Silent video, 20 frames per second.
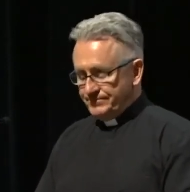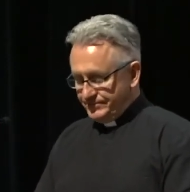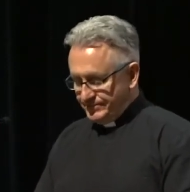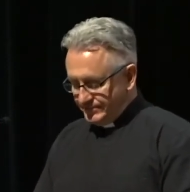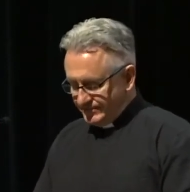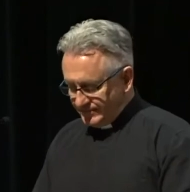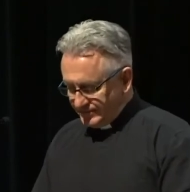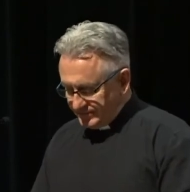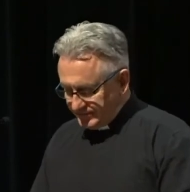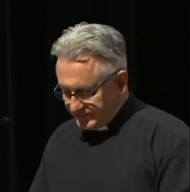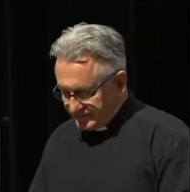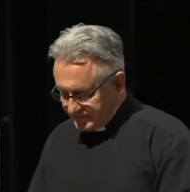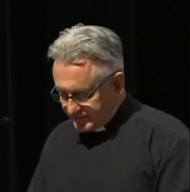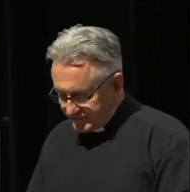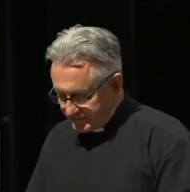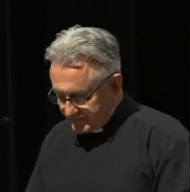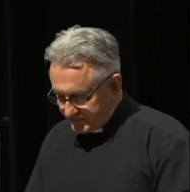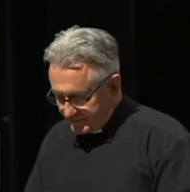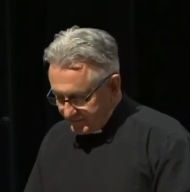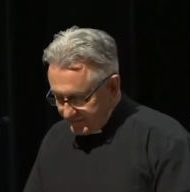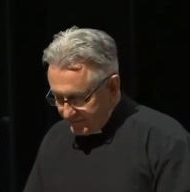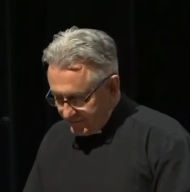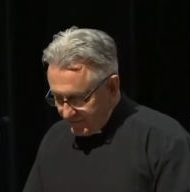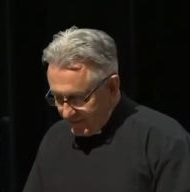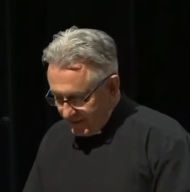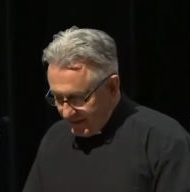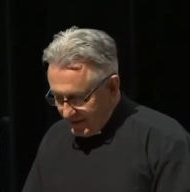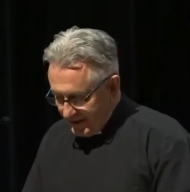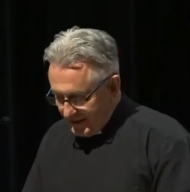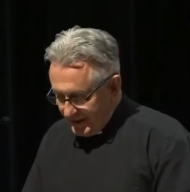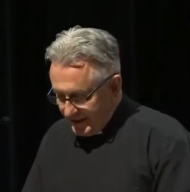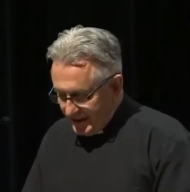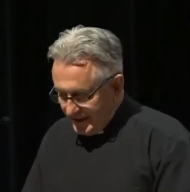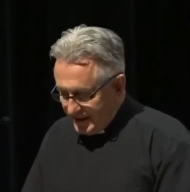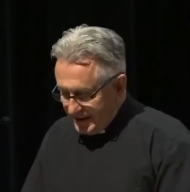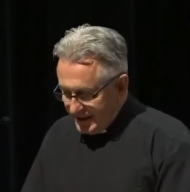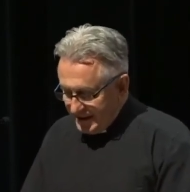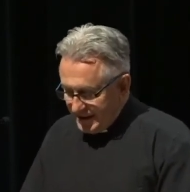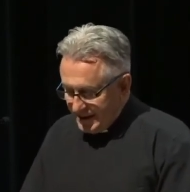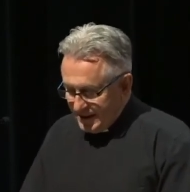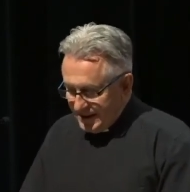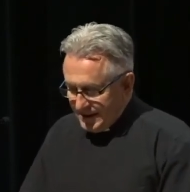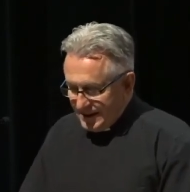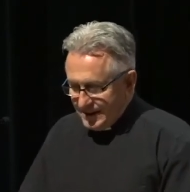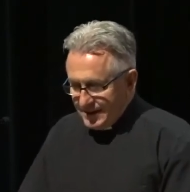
No one is speaking in this clip.